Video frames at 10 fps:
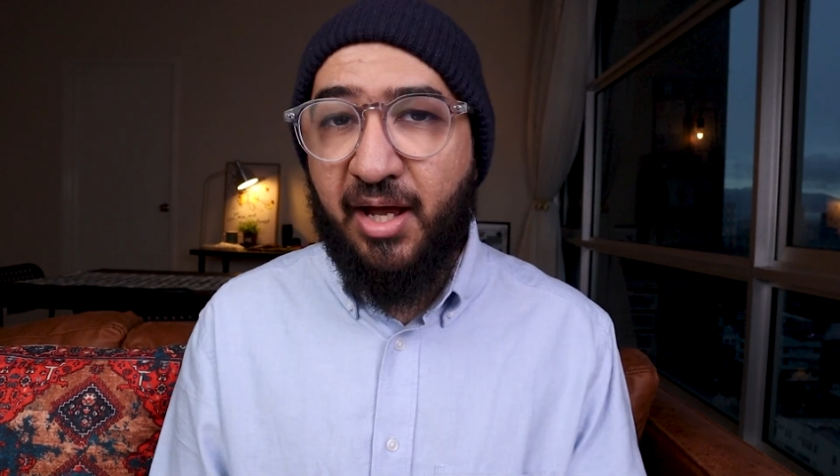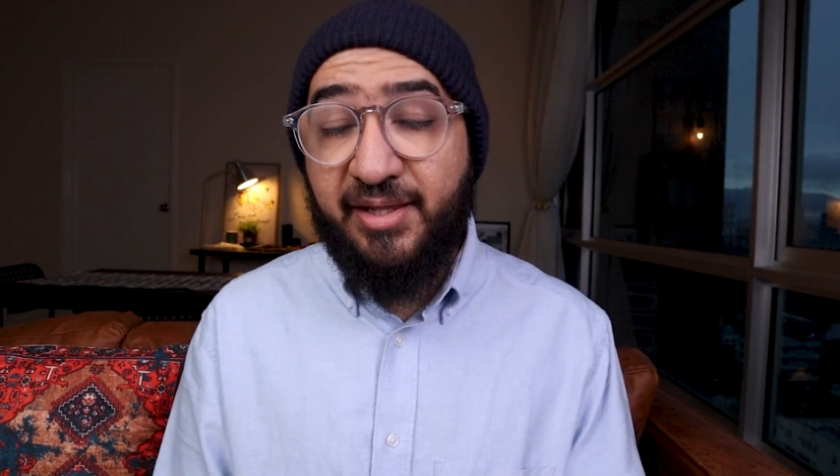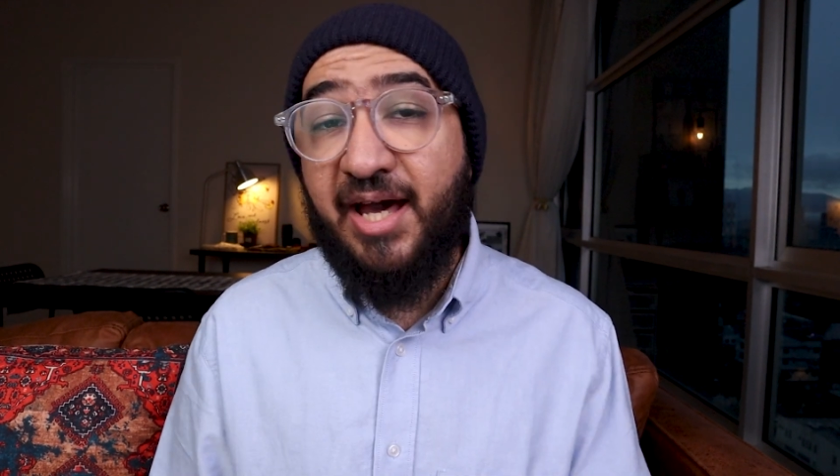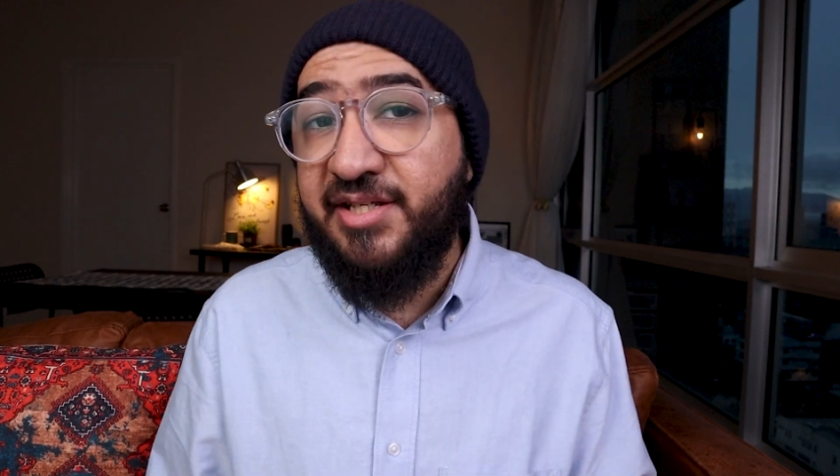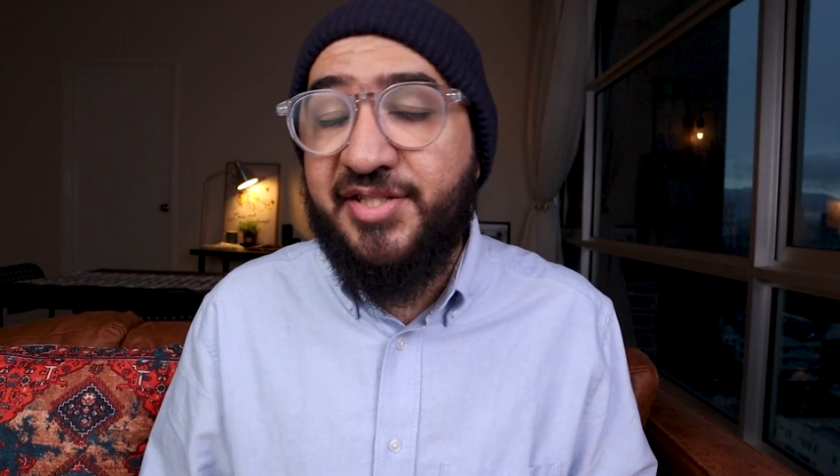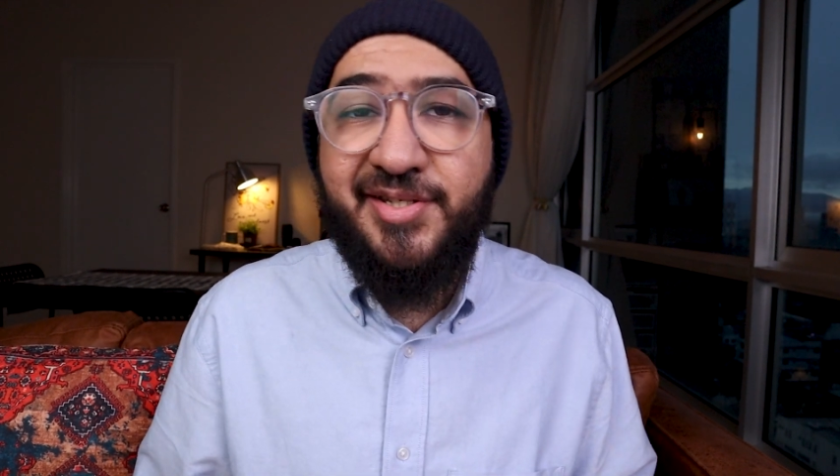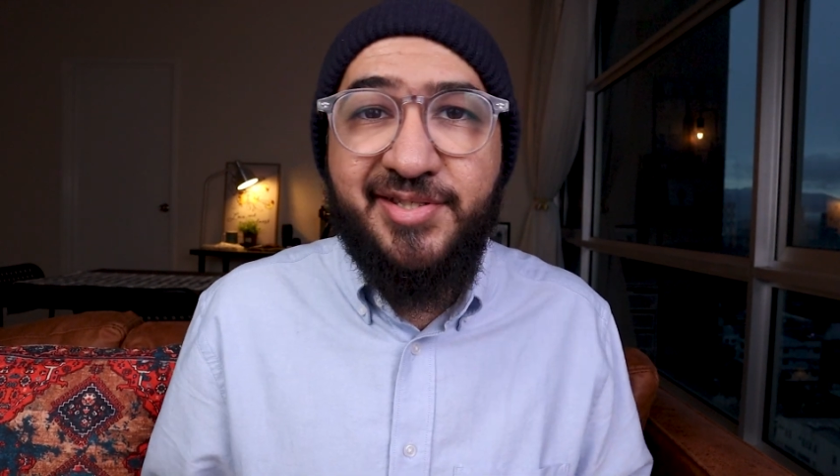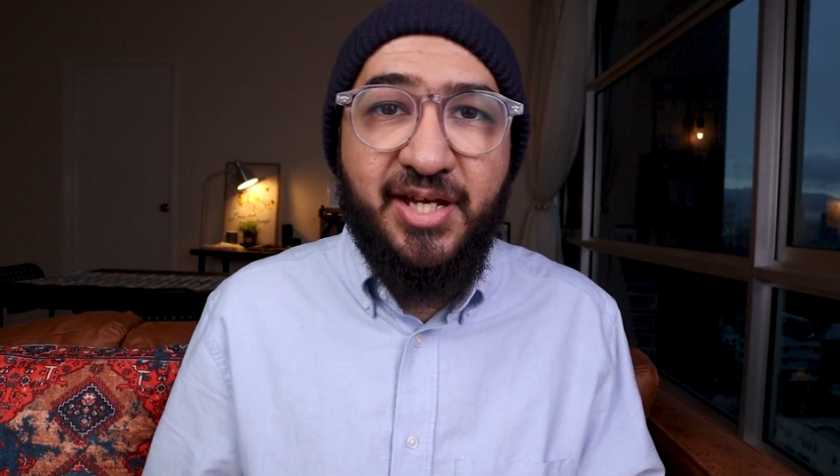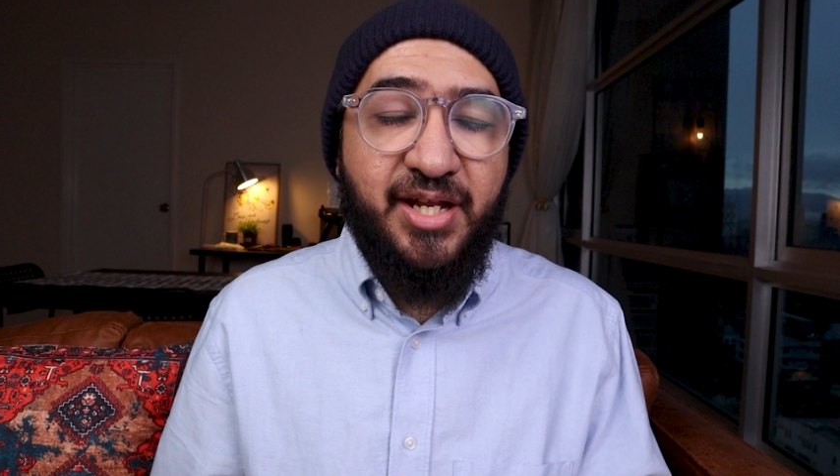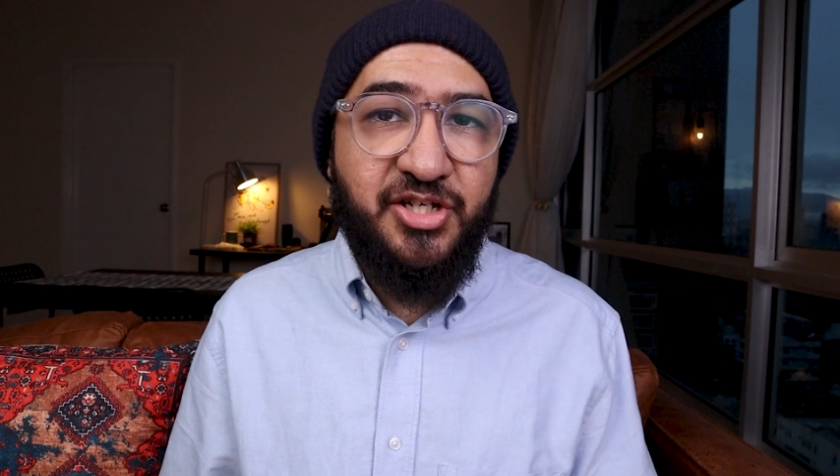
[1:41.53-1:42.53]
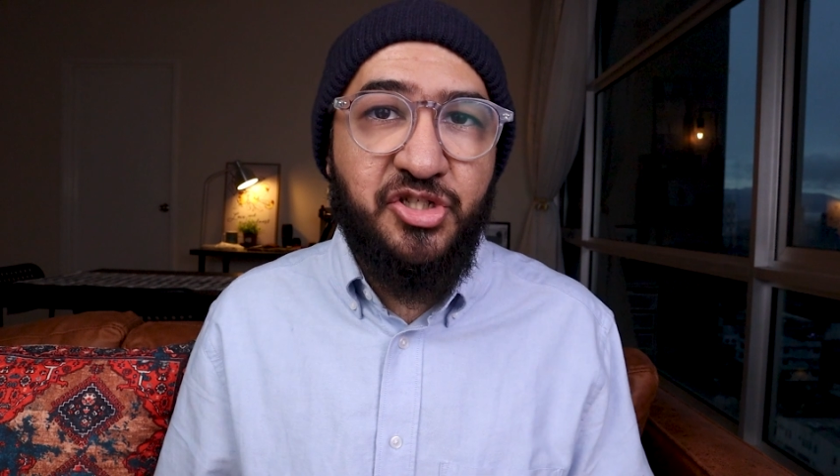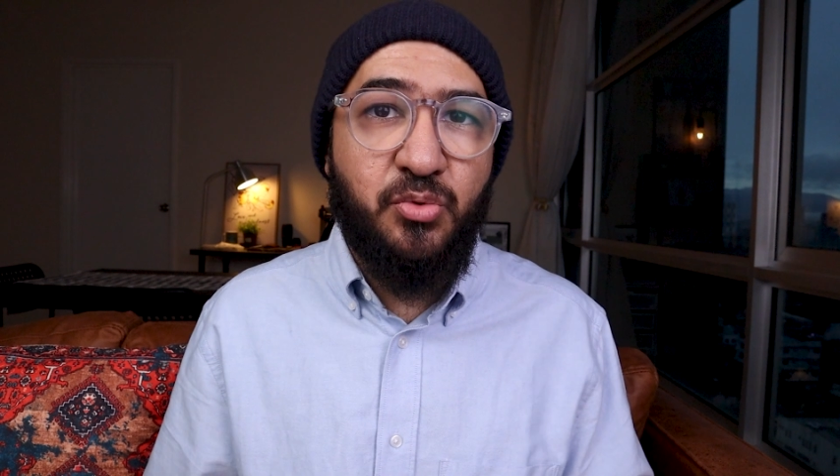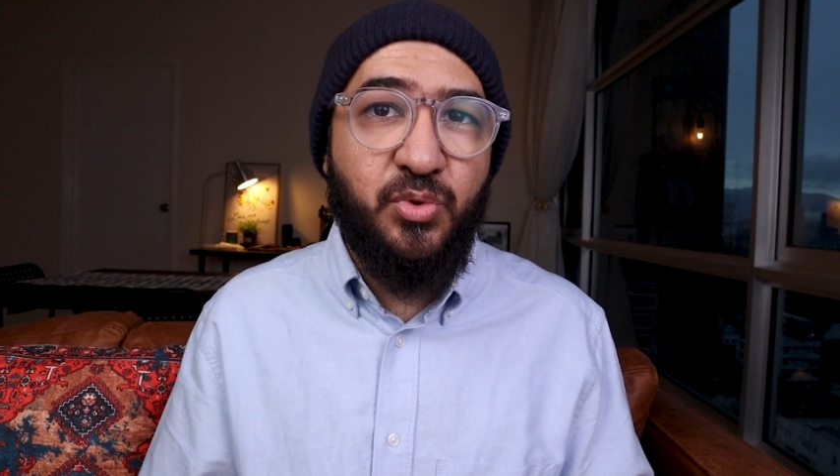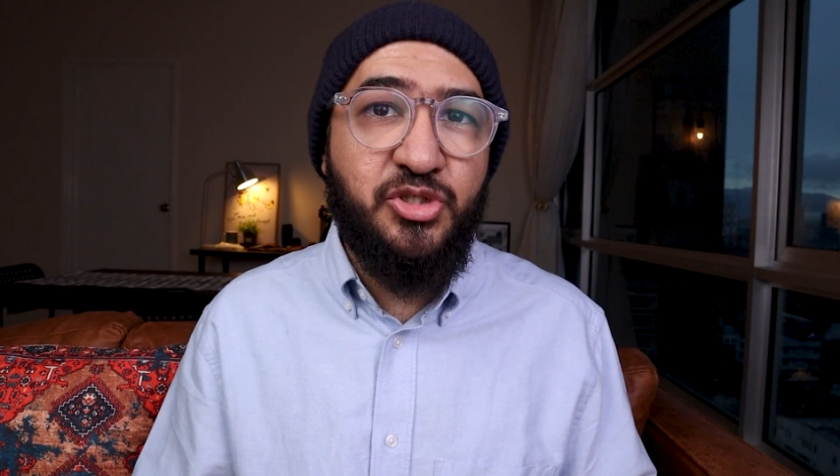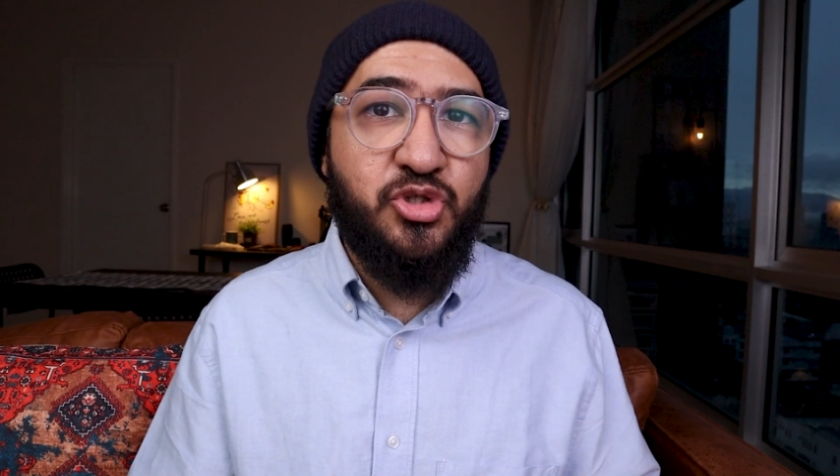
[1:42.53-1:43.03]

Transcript: and that is its connection with